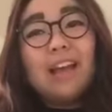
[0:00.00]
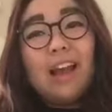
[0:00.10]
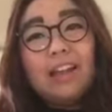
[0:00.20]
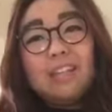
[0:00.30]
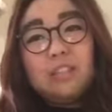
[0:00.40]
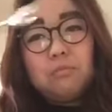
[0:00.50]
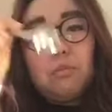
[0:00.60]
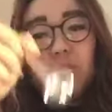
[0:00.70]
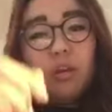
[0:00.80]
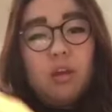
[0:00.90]
tiny
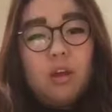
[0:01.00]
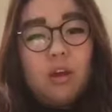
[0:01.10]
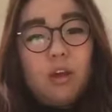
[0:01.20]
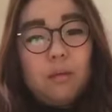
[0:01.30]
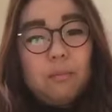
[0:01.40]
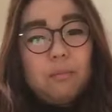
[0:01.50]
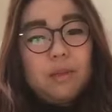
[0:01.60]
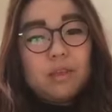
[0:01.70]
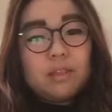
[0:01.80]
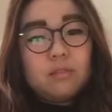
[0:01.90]
spoon
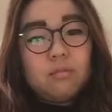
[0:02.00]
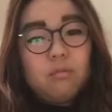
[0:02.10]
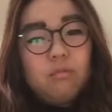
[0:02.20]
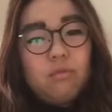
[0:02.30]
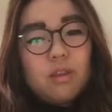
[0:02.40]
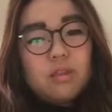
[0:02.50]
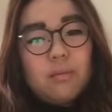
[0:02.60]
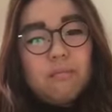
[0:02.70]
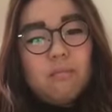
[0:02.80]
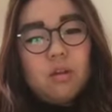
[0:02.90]
mixed with the
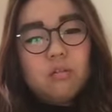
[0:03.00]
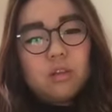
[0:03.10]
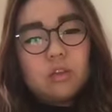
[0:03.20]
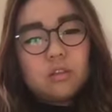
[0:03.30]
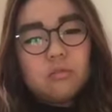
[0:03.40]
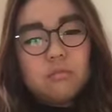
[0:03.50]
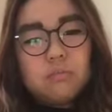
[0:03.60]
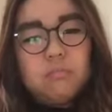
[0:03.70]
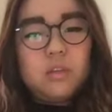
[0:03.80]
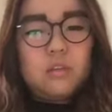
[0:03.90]
milk. It's gonna be
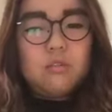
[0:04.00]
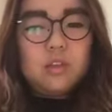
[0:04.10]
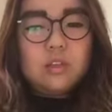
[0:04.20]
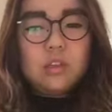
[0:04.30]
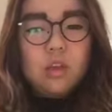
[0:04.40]
pureness.